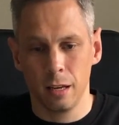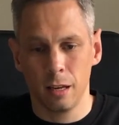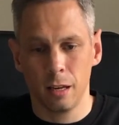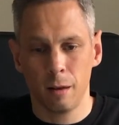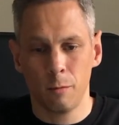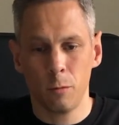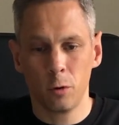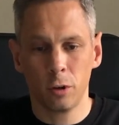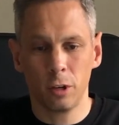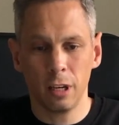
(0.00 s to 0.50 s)
I'm
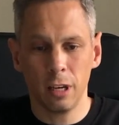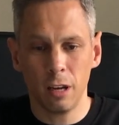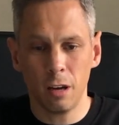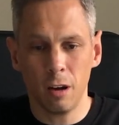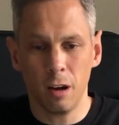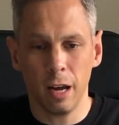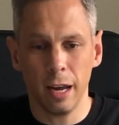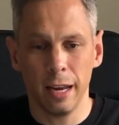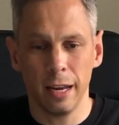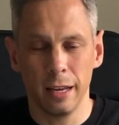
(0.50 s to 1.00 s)
not going to
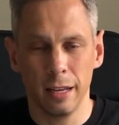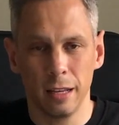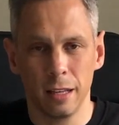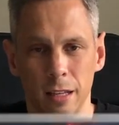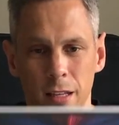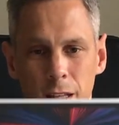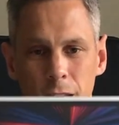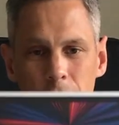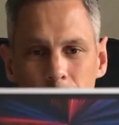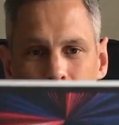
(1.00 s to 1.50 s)
lie.
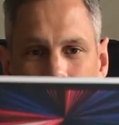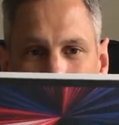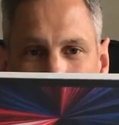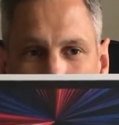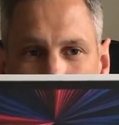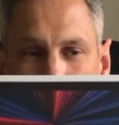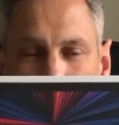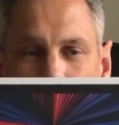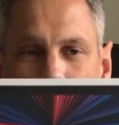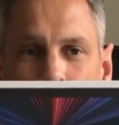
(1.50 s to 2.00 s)

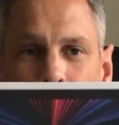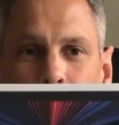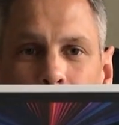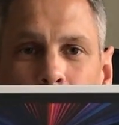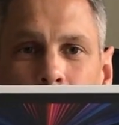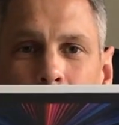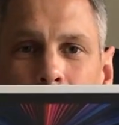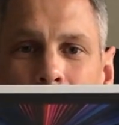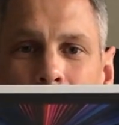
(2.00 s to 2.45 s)
12.9